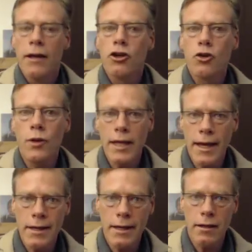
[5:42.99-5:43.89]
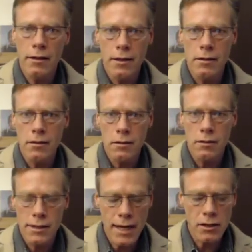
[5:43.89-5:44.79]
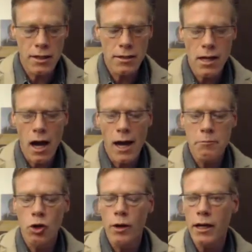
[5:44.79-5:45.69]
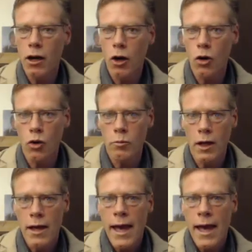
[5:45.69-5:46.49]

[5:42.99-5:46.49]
creating this sentence, I'm going home.